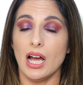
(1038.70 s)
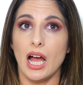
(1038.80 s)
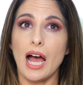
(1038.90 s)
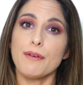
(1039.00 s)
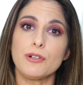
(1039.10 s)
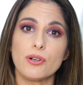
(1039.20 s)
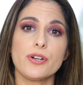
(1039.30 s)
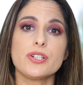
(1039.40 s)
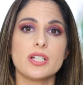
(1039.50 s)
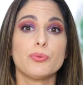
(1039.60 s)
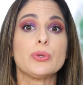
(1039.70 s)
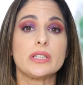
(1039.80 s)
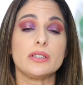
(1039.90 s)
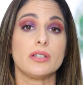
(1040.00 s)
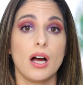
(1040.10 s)
have learned and
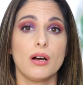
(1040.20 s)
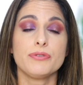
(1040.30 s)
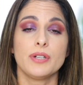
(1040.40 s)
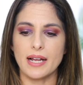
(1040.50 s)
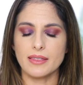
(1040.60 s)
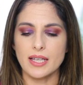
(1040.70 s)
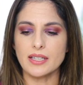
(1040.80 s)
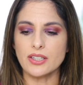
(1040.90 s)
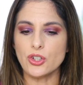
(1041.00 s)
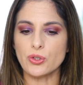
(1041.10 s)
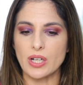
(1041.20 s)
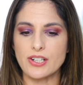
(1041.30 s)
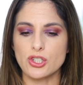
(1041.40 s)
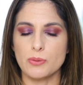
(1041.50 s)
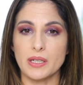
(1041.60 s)
really love. I think that your
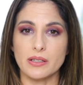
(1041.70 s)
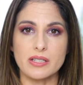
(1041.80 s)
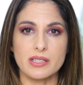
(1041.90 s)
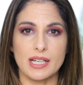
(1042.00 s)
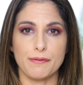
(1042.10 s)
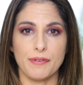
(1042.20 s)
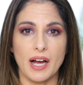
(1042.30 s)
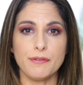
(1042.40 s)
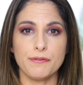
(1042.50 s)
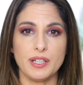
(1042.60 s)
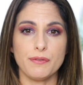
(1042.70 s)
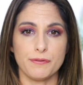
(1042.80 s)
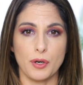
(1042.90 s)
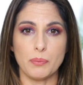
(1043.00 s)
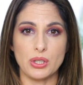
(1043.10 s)
light should be at least like five feet
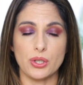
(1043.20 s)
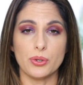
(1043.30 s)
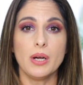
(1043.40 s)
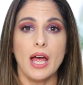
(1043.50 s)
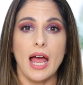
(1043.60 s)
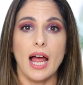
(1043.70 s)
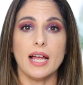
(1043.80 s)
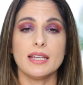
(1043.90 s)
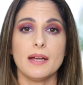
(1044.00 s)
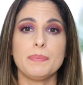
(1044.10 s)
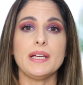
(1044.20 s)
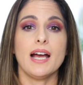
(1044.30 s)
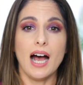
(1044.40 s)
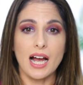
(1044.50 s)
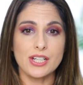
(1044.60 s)
from you. And then
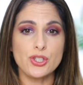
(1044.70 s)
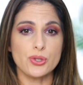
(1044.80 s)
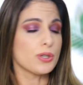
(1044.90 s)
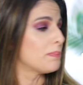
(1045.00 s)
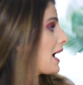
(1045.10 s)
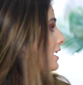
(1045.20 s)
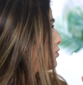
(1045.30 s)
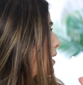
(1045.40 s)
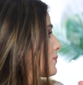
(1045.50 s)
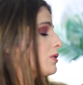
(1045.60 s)
behind you, your backdrop